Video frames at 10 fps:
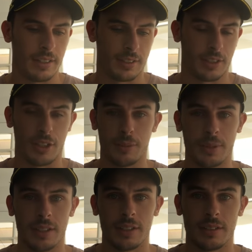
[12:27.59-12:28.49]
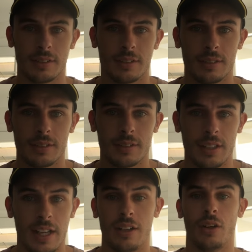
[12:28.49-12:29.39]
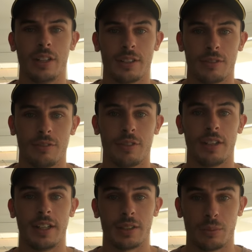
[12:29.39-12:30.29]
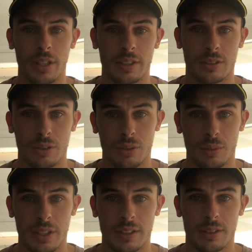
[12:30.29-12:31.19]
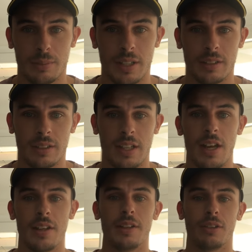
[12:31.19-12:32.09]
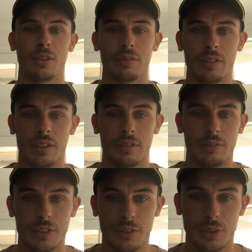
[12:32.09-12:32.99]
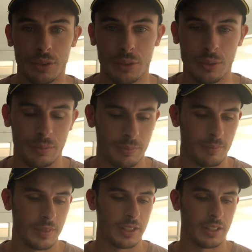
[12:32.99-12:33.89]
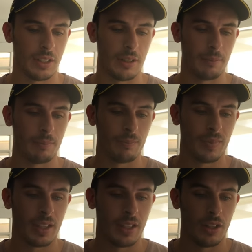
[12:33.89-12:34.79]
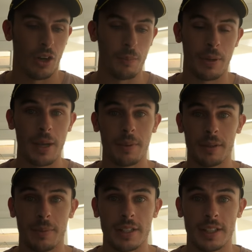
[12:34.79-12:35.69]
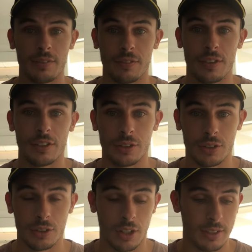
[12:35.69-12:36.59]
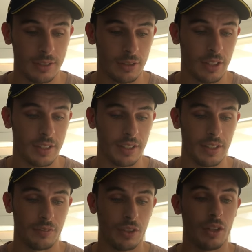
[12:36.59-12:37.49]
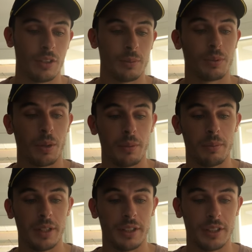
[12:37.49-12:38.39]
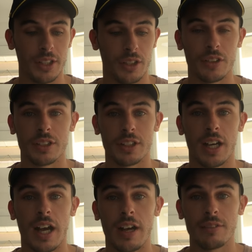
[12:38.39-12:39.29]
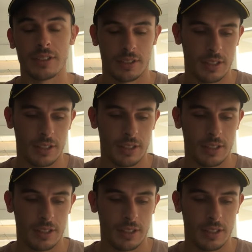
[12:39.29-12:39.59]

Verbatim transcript: It's going to be headlines for the next week, two weeks about Anthony Griffin, Phil Gould. So on paper, the Panthers have a very good side still. I think they've got probably the origin halves